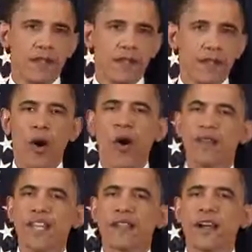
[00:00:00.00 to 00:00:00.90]
Tomorrow,
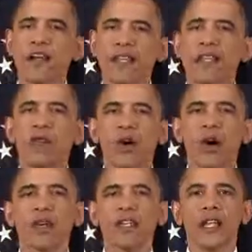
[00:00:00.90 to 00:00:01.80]
Secretary Clinton will
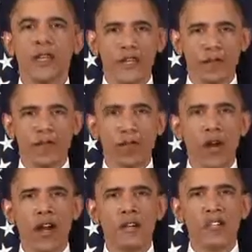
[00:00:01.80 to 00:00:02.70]
go to London,
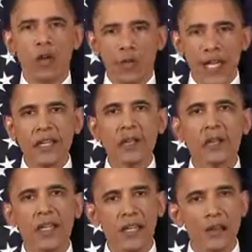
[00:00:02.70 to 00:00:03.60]
where she will meet
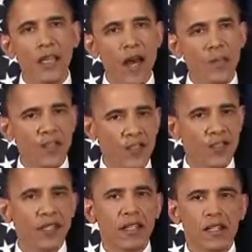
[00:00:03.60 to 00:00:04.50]
with the Libyan
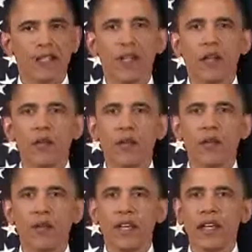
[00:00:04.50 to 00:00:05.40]
opposition and consult
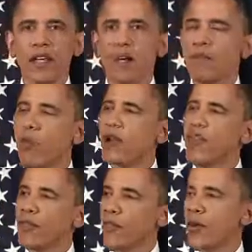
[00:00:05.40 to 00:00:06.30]
with more
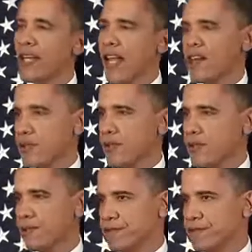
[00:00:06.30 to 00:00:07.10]
than 30 nations.